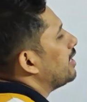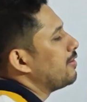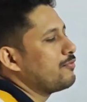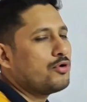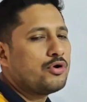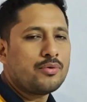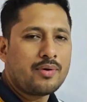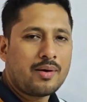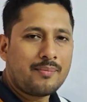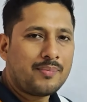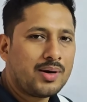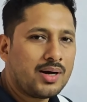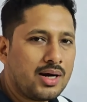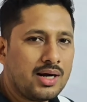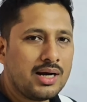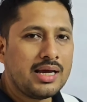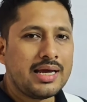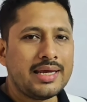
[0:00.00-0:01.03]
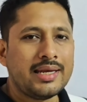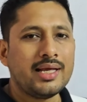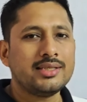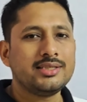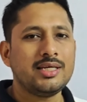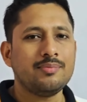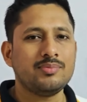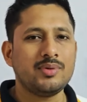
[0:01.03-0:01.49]
If you remember, in the
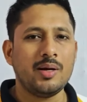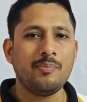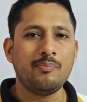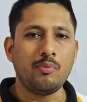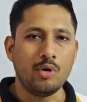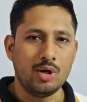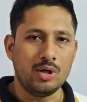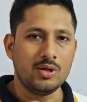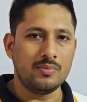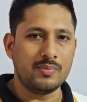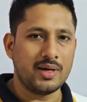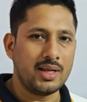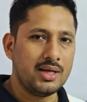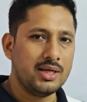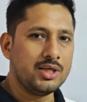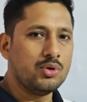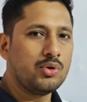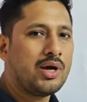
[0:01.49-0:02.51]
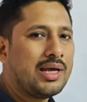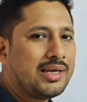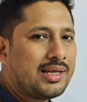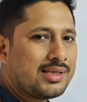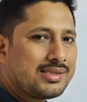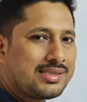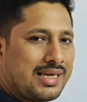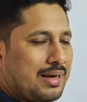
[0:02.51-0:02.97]
chapter polynomial, you get
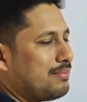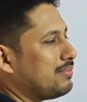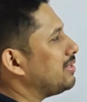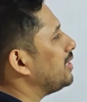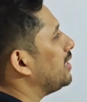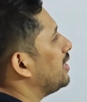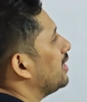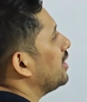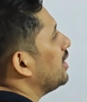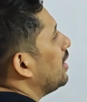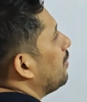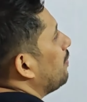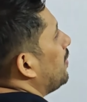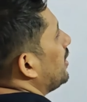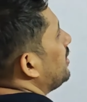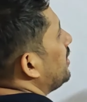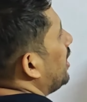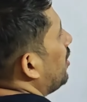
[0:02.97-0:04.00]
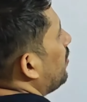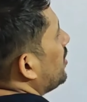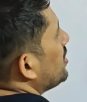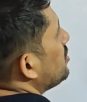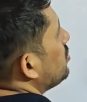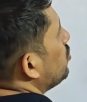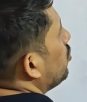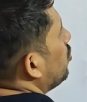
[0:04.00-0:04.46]
the same thing, but there
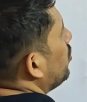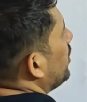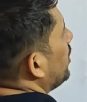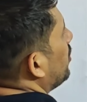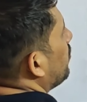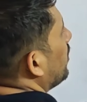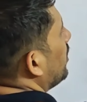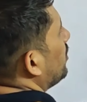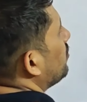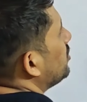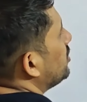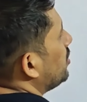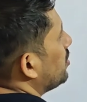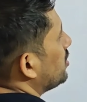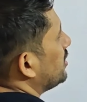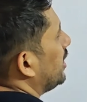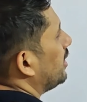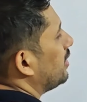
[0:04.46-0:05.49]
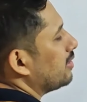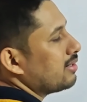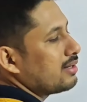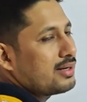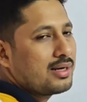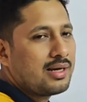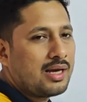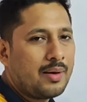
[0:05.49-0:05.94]
was no equal to 0 sign.
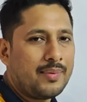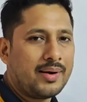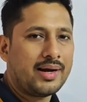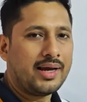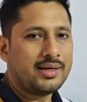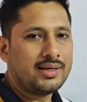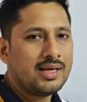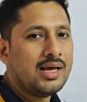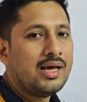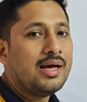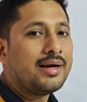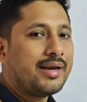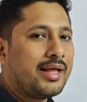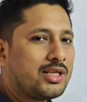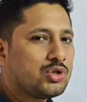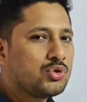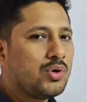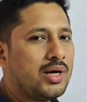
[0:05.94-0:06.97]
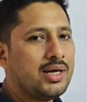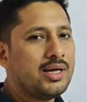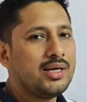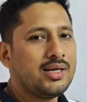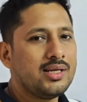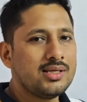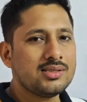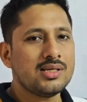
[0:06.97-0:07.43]
Am I right? That's why
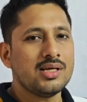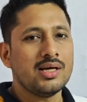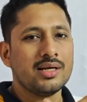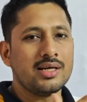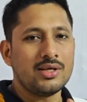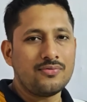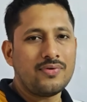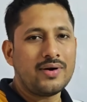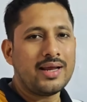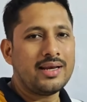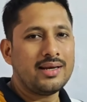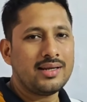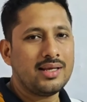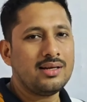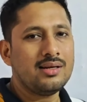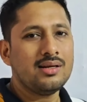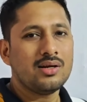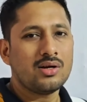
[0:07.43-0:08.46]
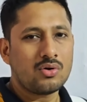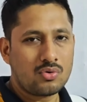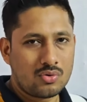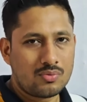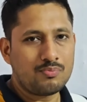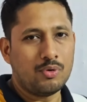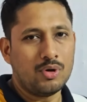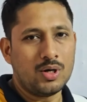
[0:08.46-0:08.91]
it is different than
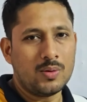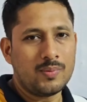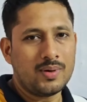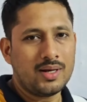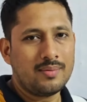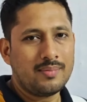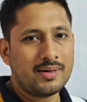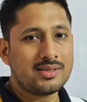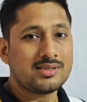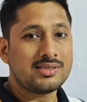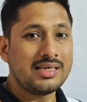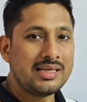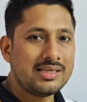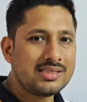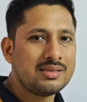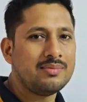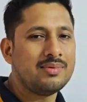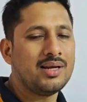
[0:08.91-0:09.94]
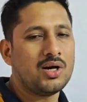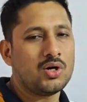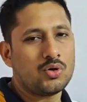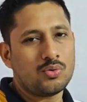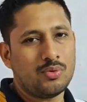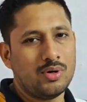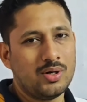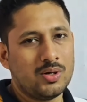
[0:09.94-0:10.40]
polynomial, but still similar to
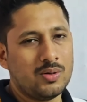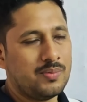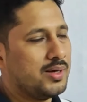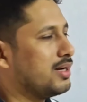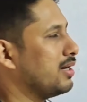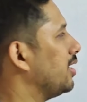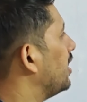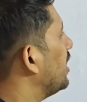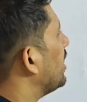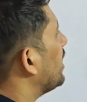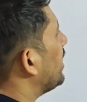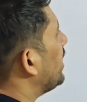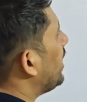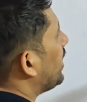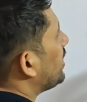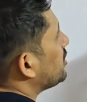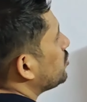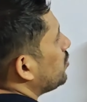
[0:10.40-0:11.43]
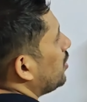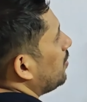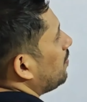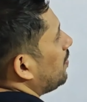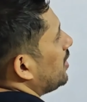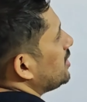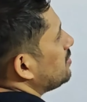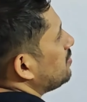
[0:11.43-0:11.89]
polynomial. Ax squared
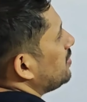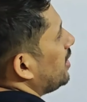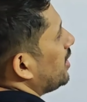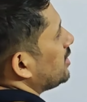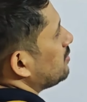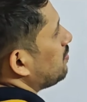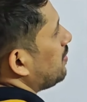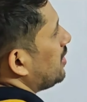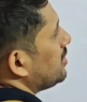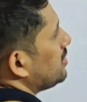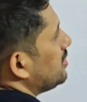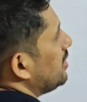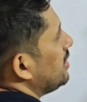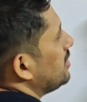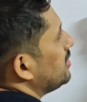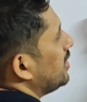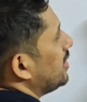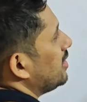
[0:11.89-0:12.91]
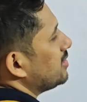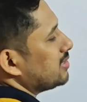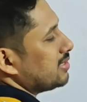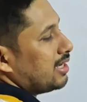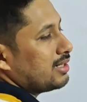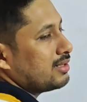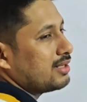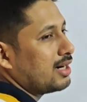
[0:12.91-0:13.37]
plus bx plus c is a
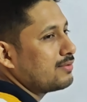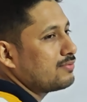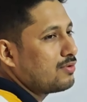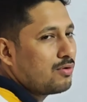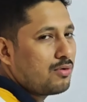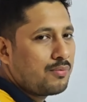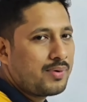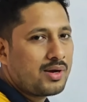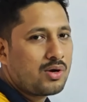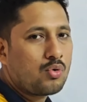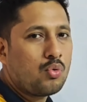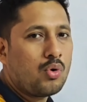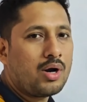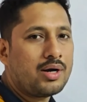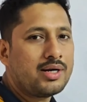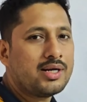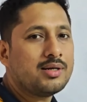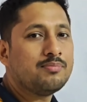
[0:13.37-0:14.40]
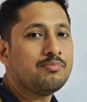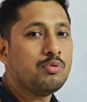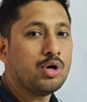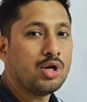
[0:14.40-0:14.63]
standard form of a quadratic